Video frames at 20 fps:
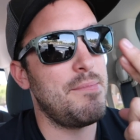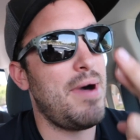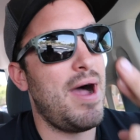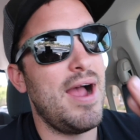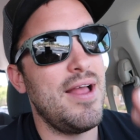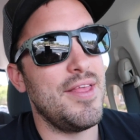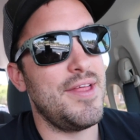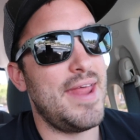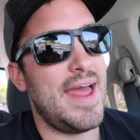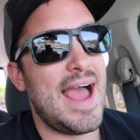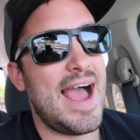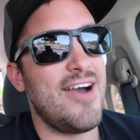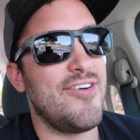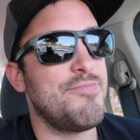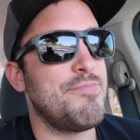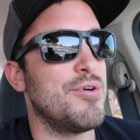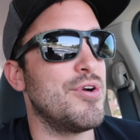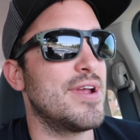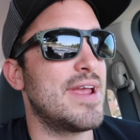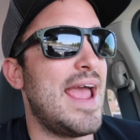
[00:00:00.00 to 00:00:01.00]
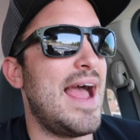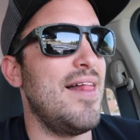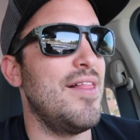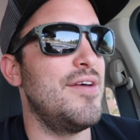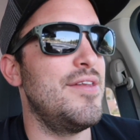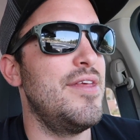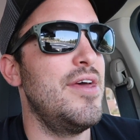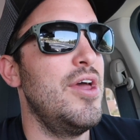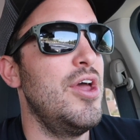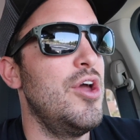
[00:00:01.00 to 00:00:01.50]
1.5 miles per
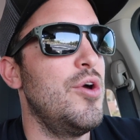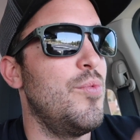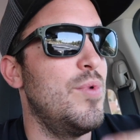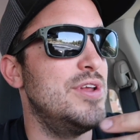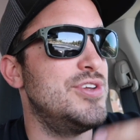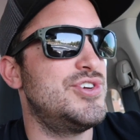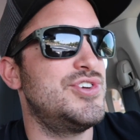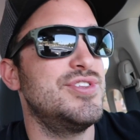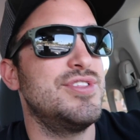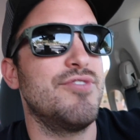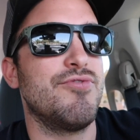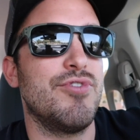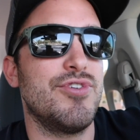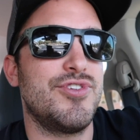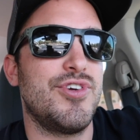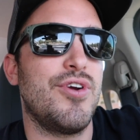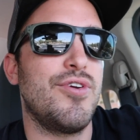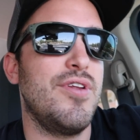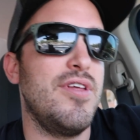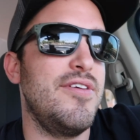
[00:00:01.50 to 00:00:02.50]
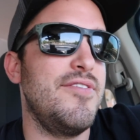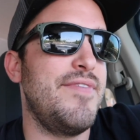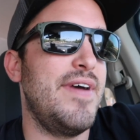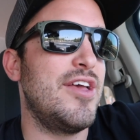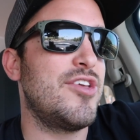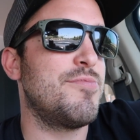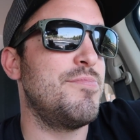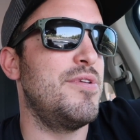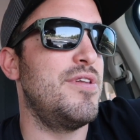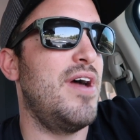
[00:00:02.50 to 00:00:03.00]
gallon, which the return on
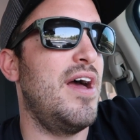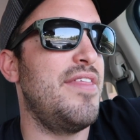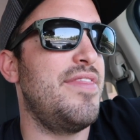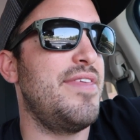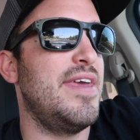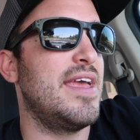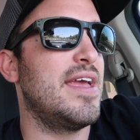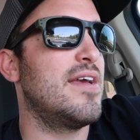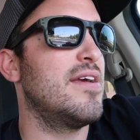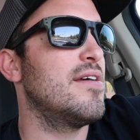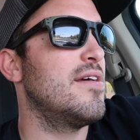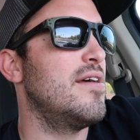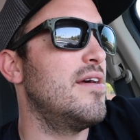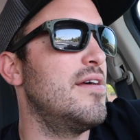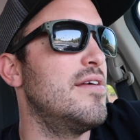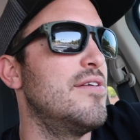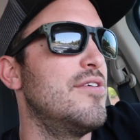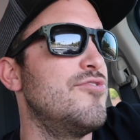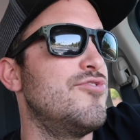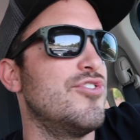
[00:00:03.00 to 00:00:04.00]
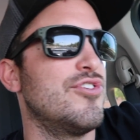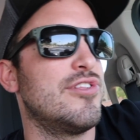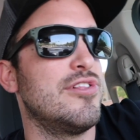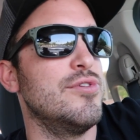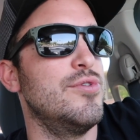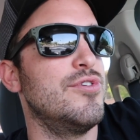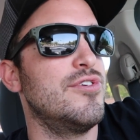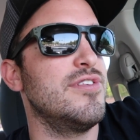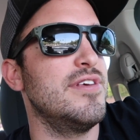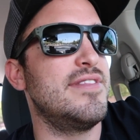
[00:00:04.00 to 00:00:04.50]
investment, I think, just
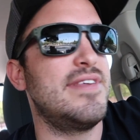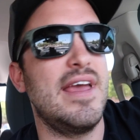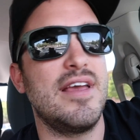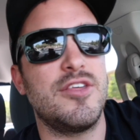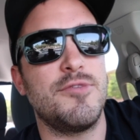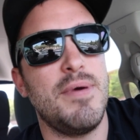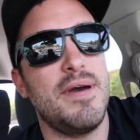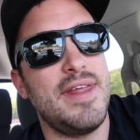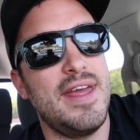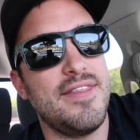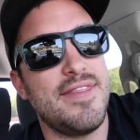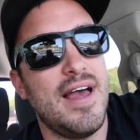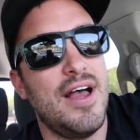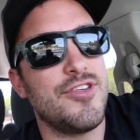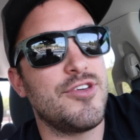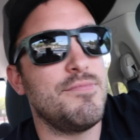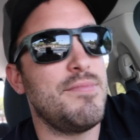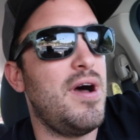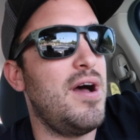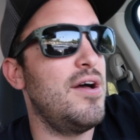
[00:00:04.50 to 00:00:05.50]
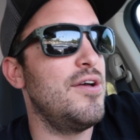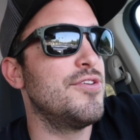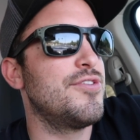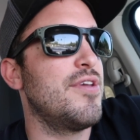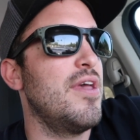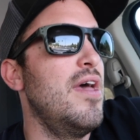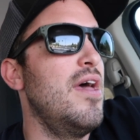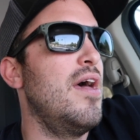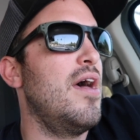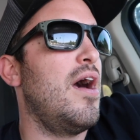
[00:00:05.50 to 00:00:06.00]
loosely takes about 8,000
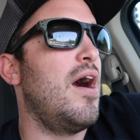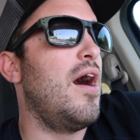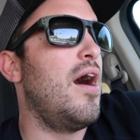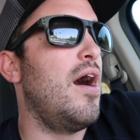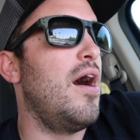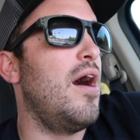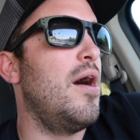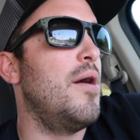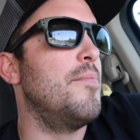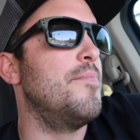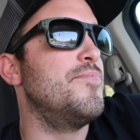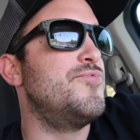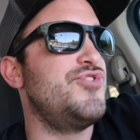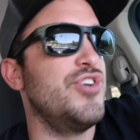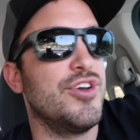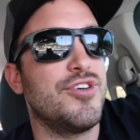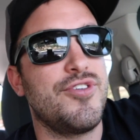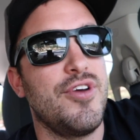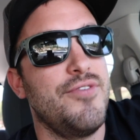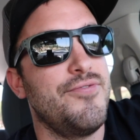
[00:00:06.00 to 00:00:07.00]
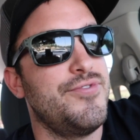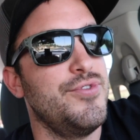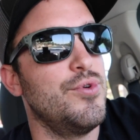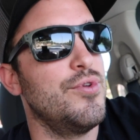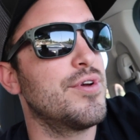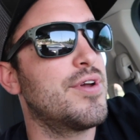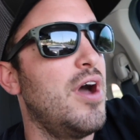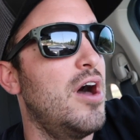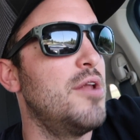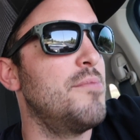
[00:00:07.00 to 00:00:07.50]
miles, just on
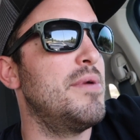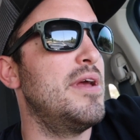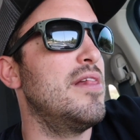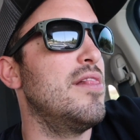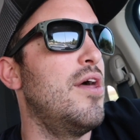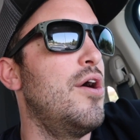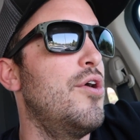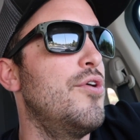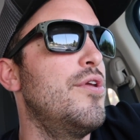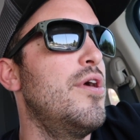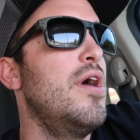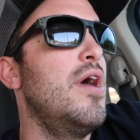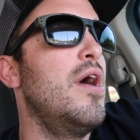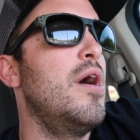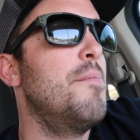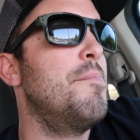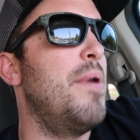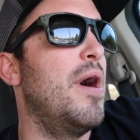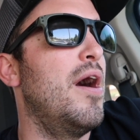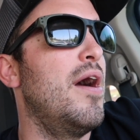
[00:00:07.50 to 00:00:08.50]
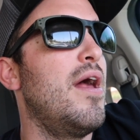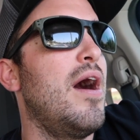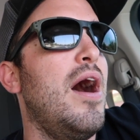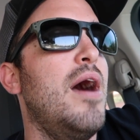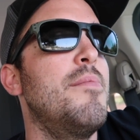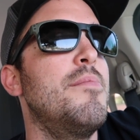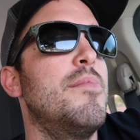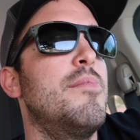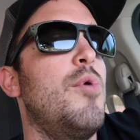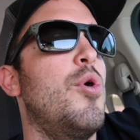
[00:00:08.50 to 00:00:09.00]
fuel economy alone. But
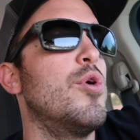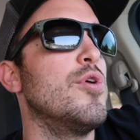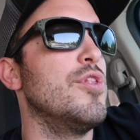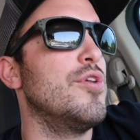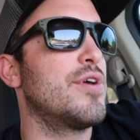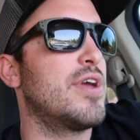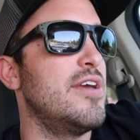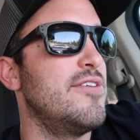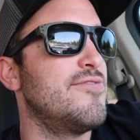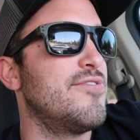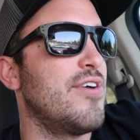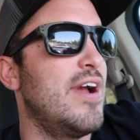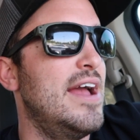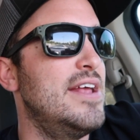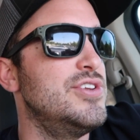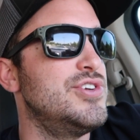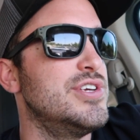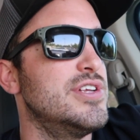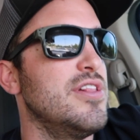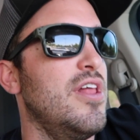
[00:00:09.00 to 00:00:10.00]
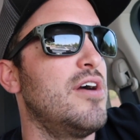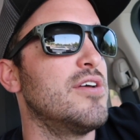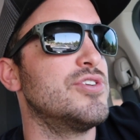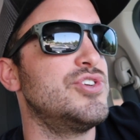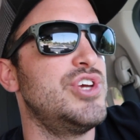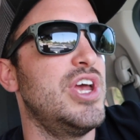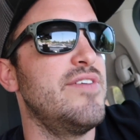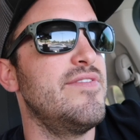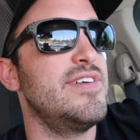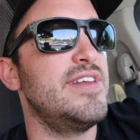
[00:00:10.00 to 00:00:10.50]
I'm more looking for engine
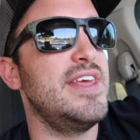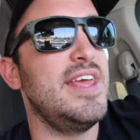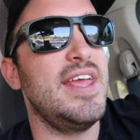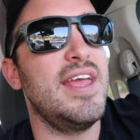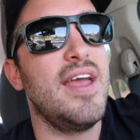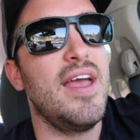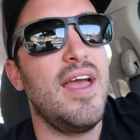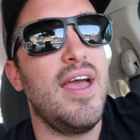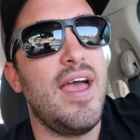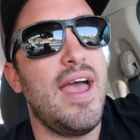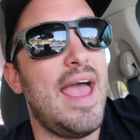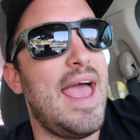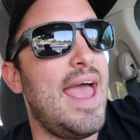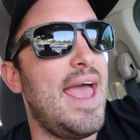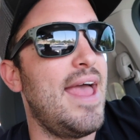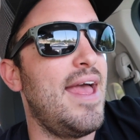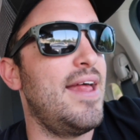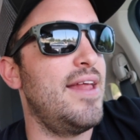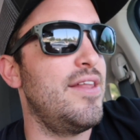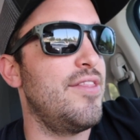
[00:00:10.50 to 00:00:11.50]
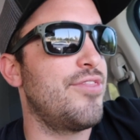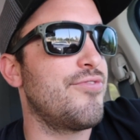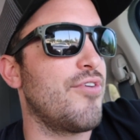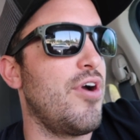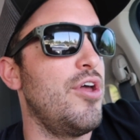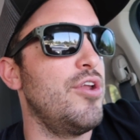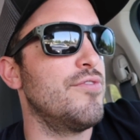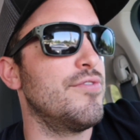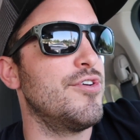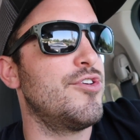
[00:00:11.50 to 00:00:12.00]
longevity and
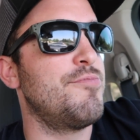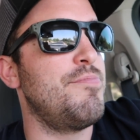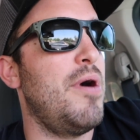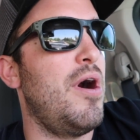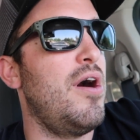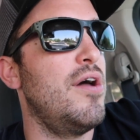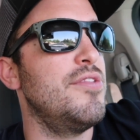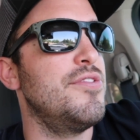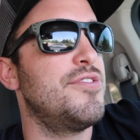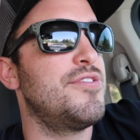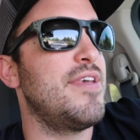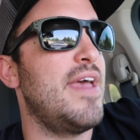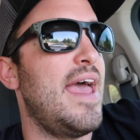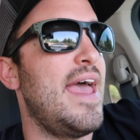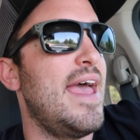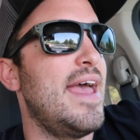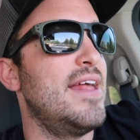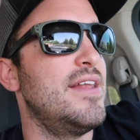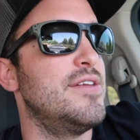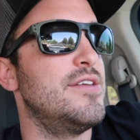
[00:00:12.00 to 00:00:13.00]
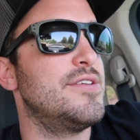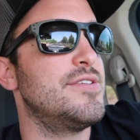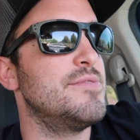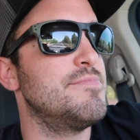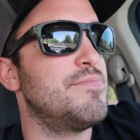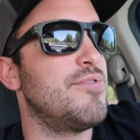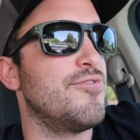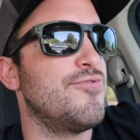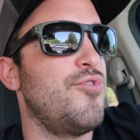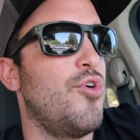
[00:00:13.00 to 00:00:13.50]
throttle response and
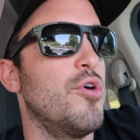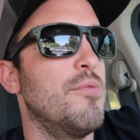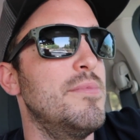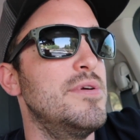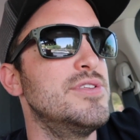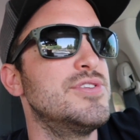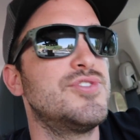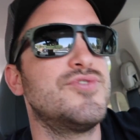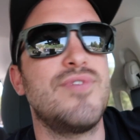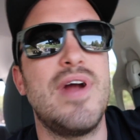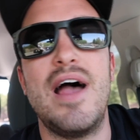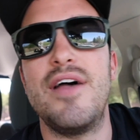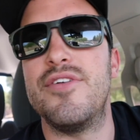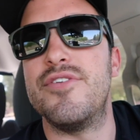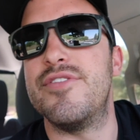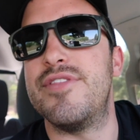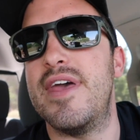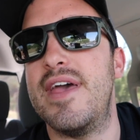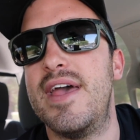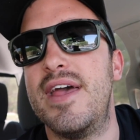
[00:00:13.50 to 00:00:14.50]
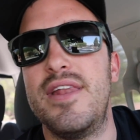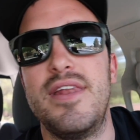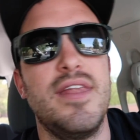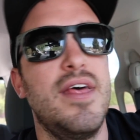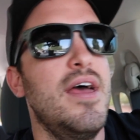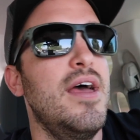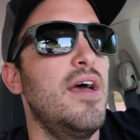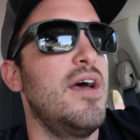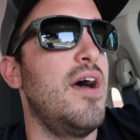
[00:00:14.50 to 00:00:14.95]
performance rather than